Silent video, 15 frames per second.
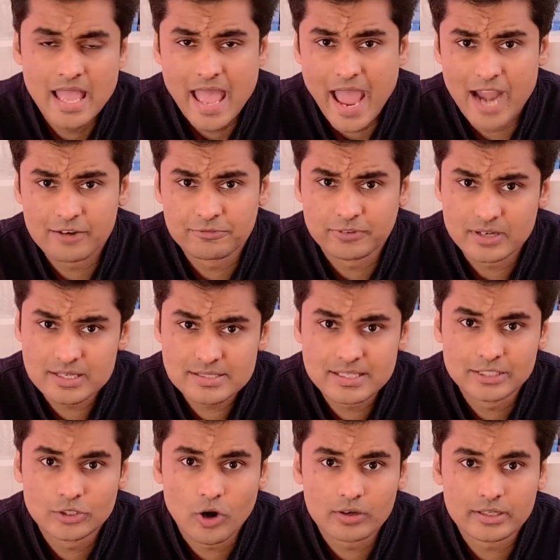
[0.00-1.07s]
At first, he
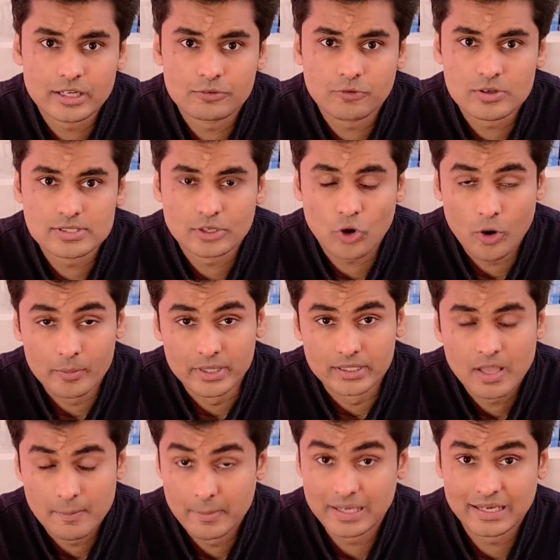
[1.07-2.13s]
thought it was a comet,
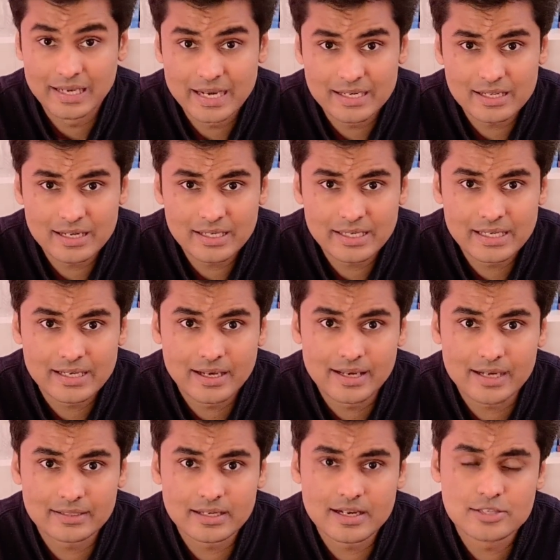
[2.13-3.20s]
but later he
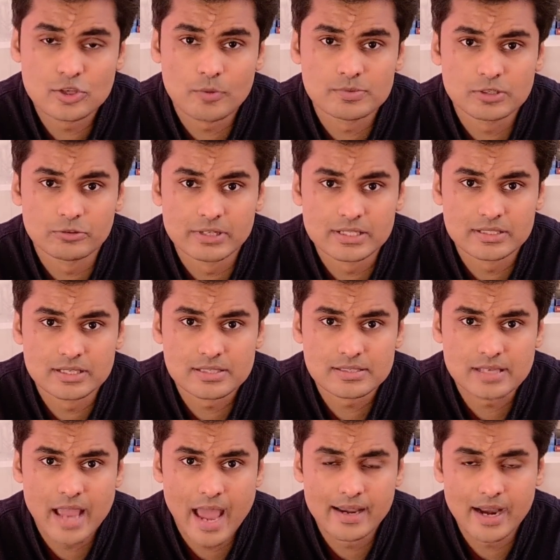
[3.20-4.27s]
corrected his observations
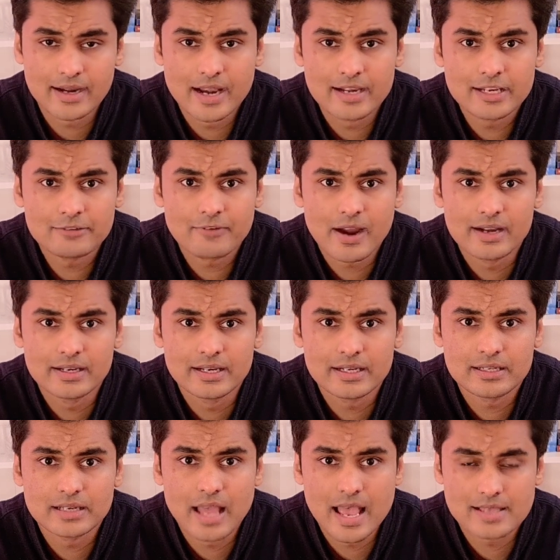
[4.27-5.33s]
and identified it
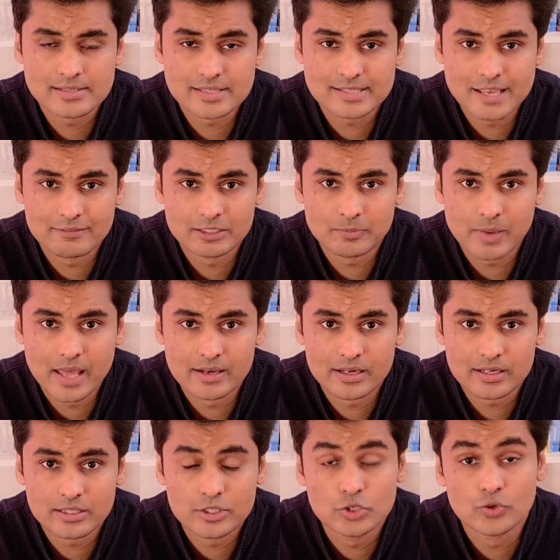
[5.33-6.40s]
as the 7th planet,
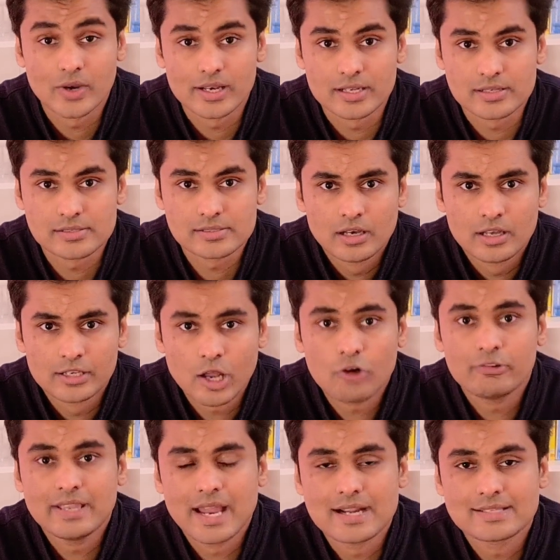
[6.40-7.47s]
Uranus. Now
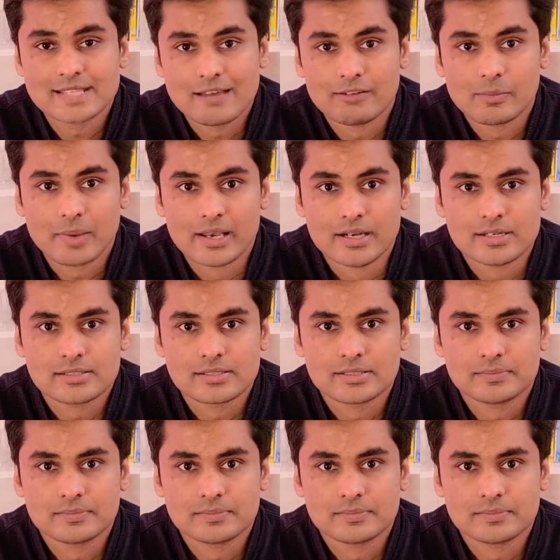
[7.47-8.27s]
we had 7 planets: